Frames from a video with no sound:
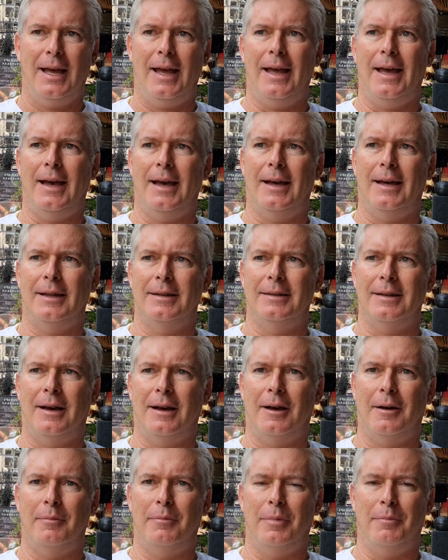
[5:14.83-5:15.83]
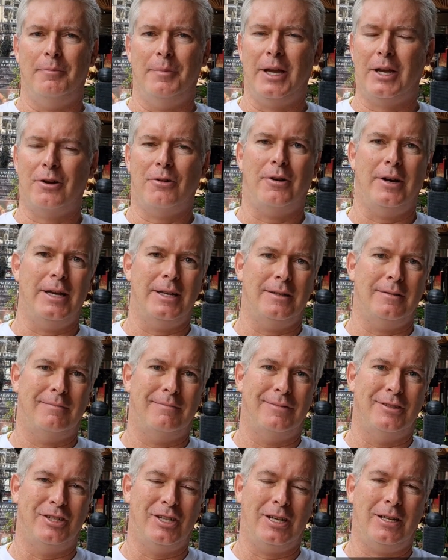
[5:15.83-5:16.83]
And Bitcoin
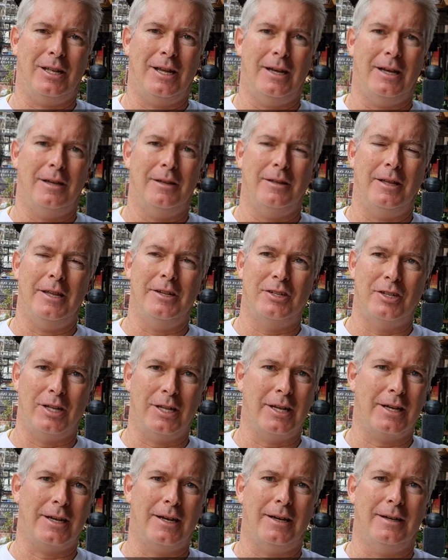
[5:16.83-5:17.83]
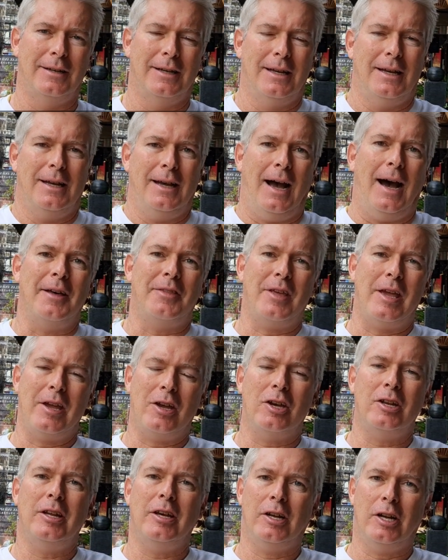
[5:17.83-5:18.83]
and Zilliqa, I
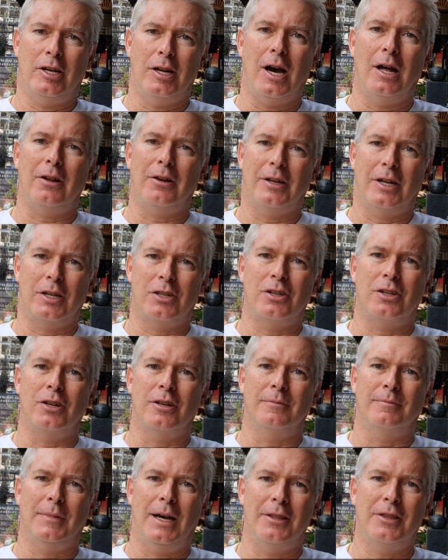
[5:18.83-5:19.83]
think could hit $1 next year.